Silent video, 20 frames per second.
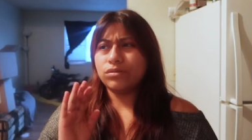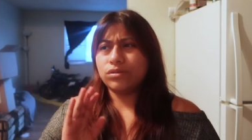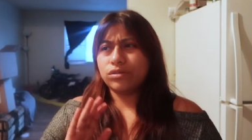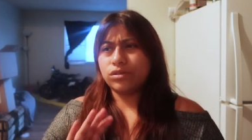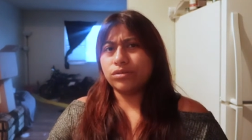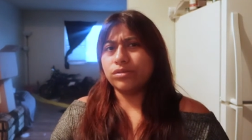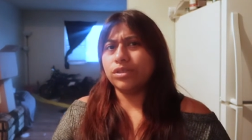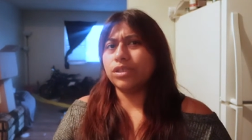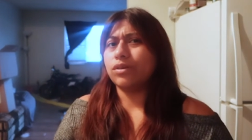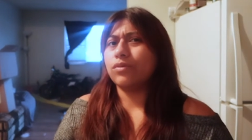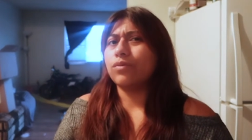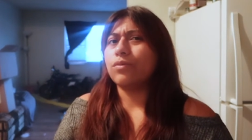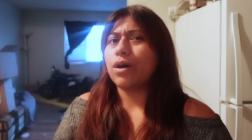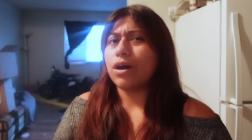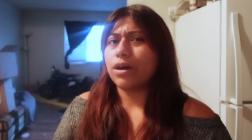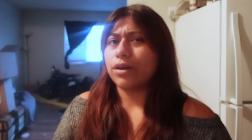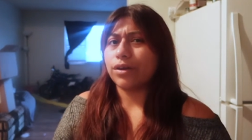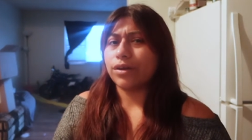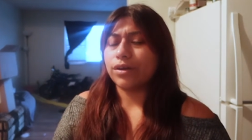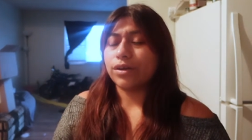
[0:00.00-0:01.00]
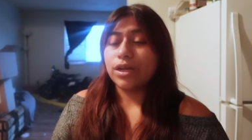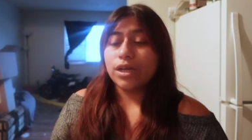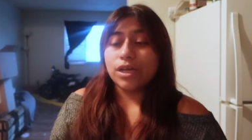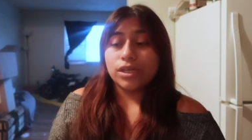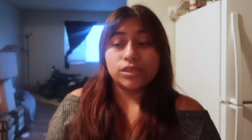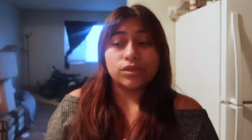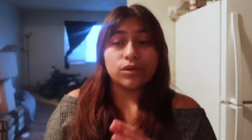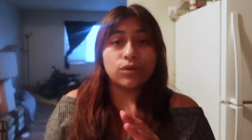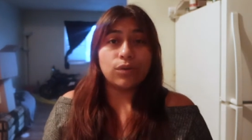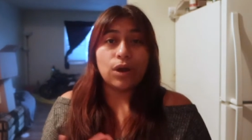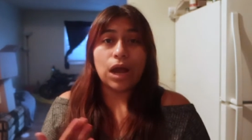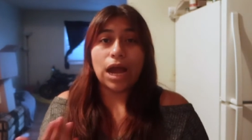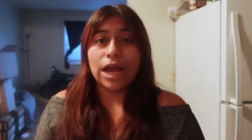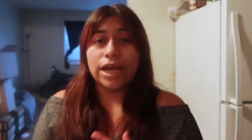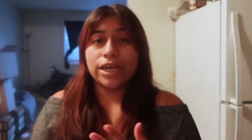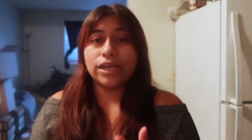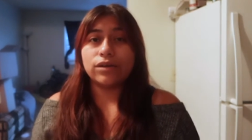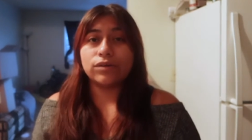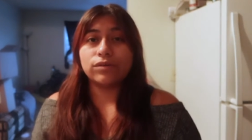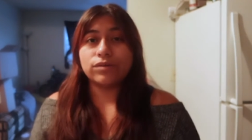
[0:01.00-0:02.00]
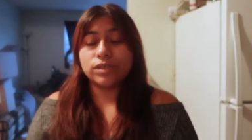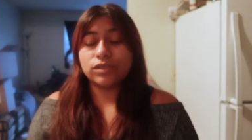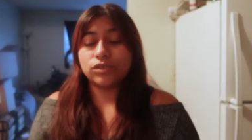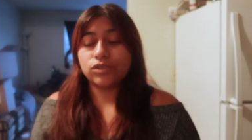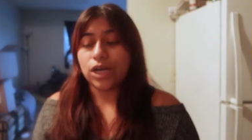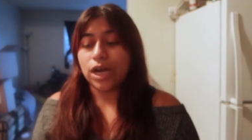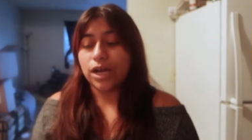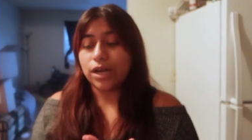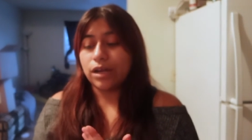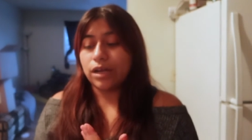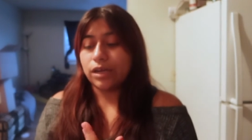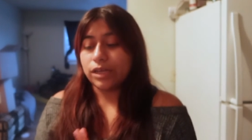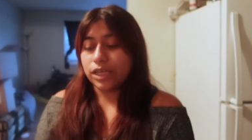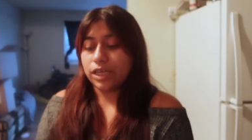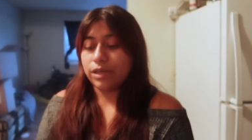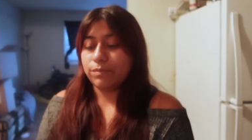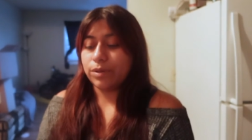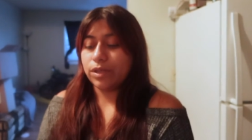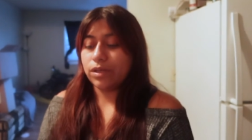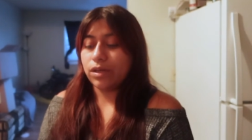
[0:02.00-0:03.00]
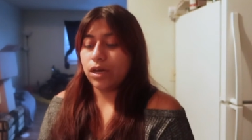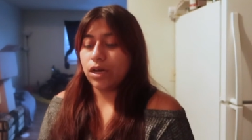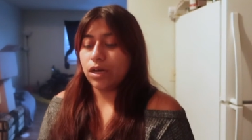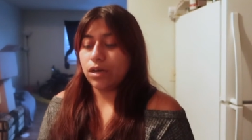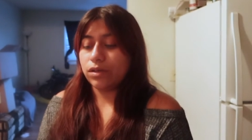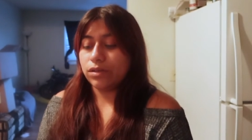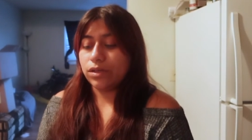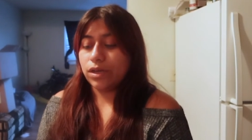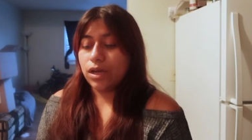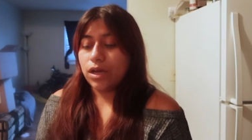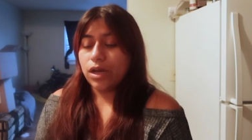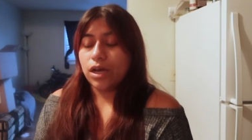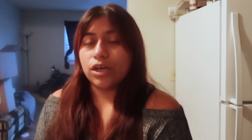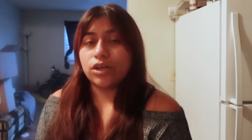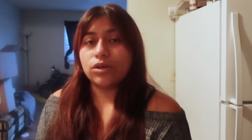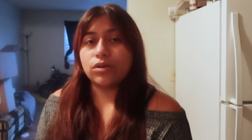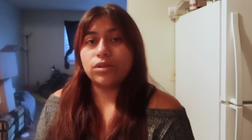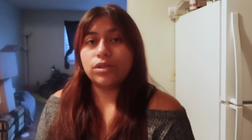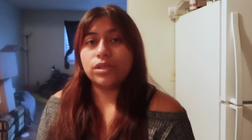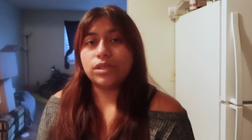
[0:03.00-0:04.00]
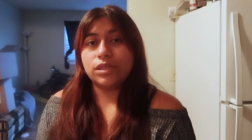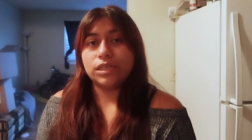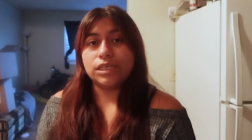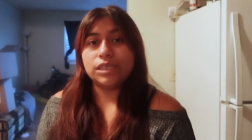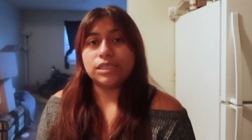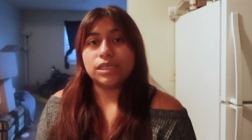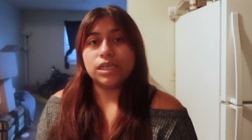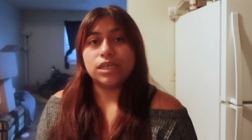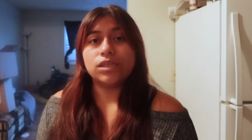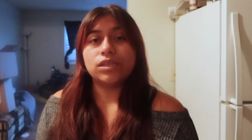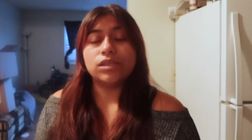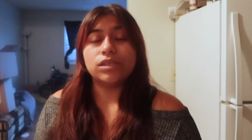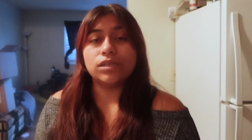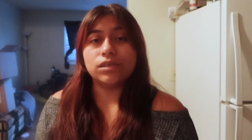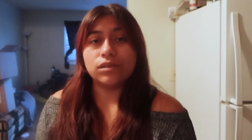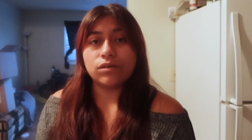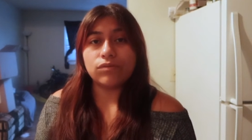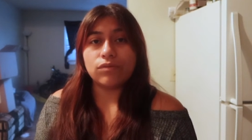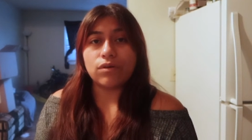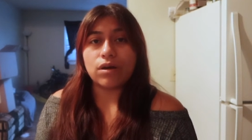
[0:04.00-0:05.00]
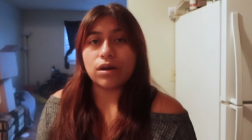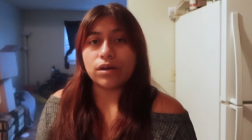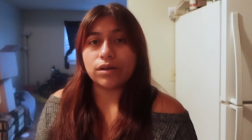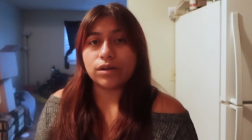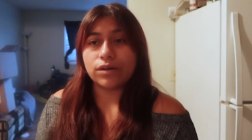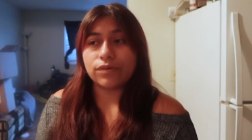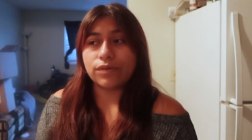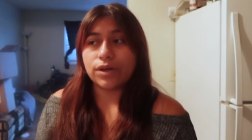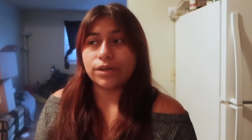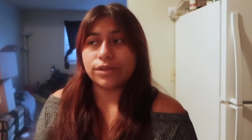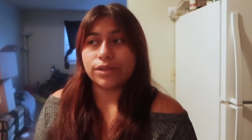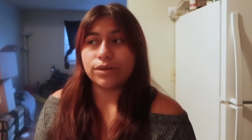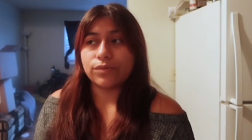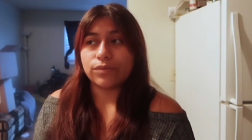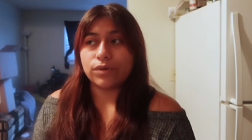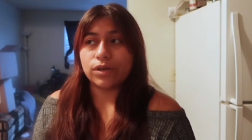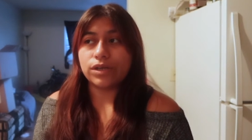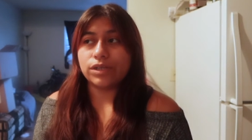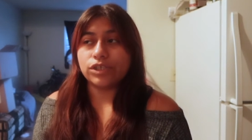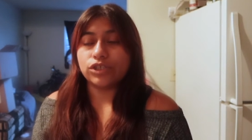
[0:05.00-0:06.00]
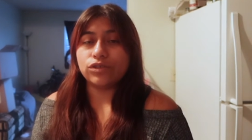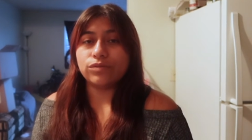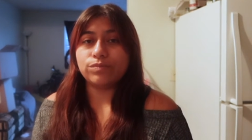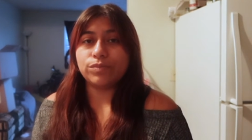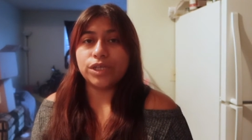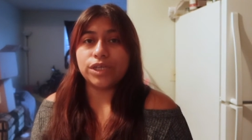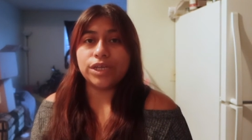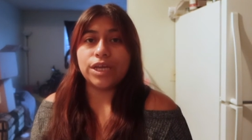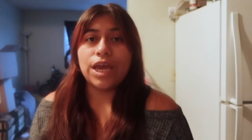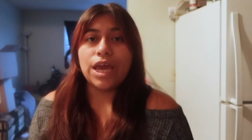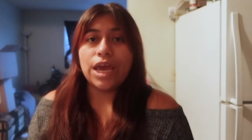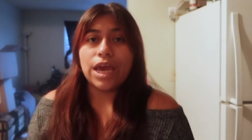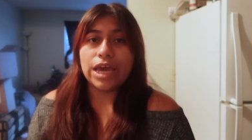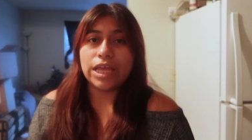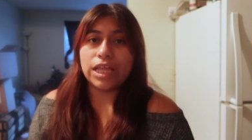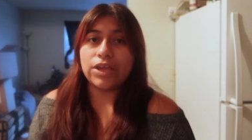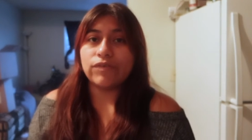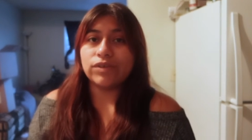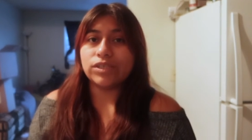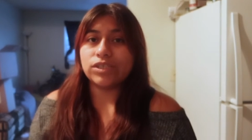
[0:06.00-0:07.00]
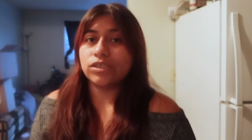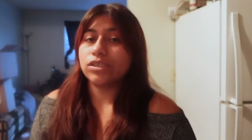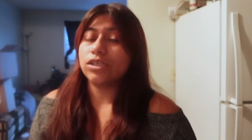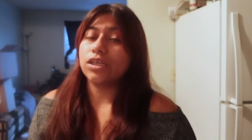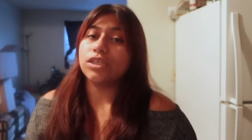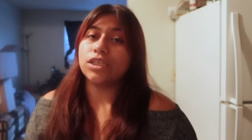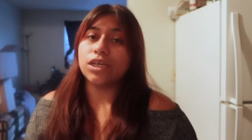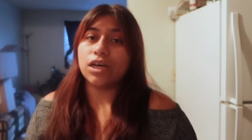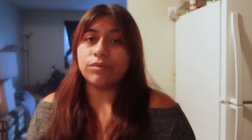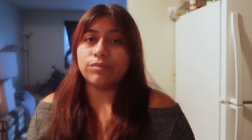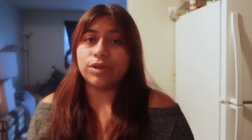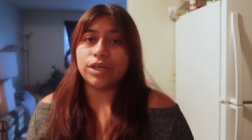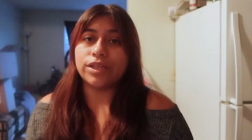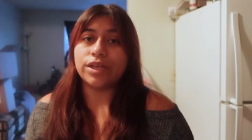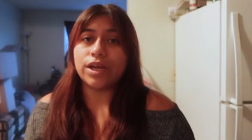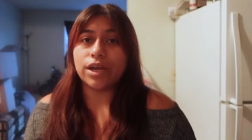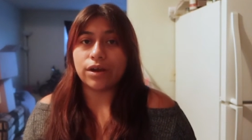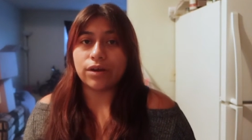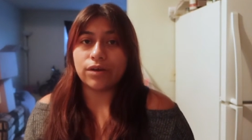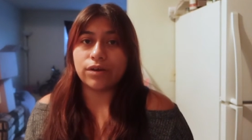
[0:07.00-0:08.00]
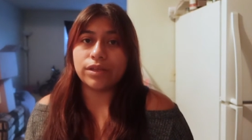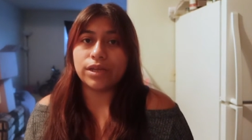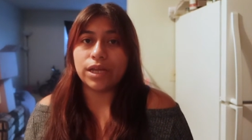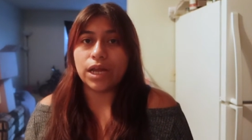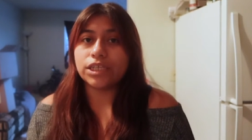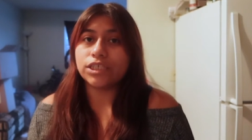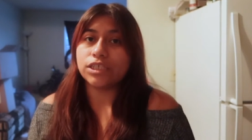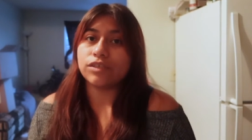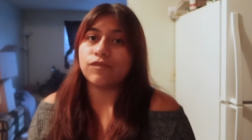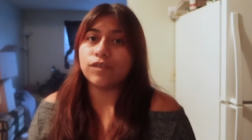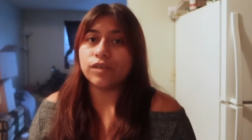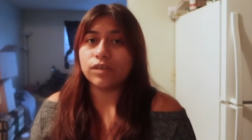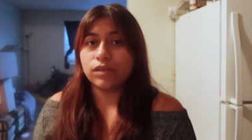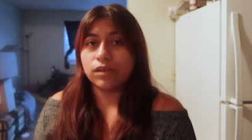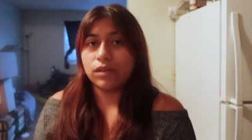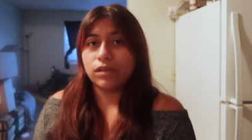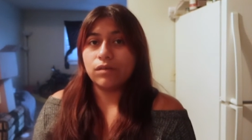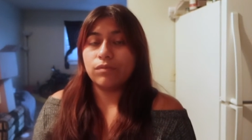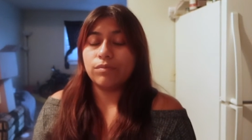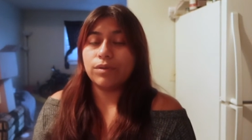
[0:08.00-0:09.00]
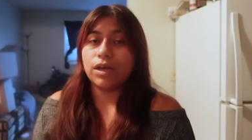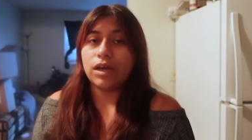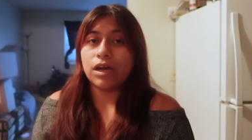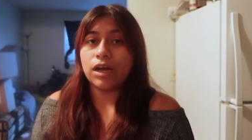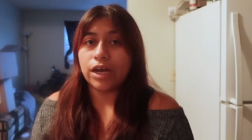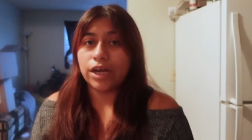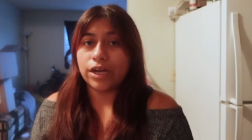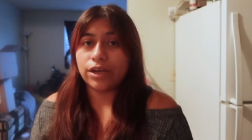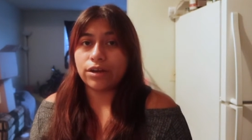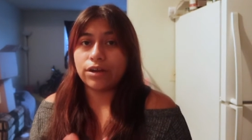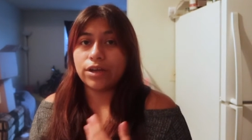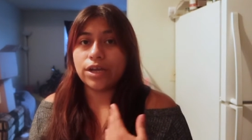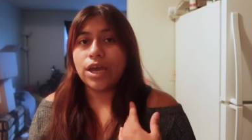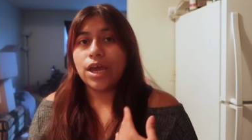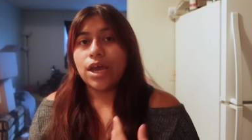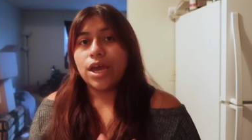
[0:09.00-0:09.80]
too little water. So I always try to keep it on a good decent little water around there where it should be. And if it's just going to tell me an error, then I just fill it a little bit higher,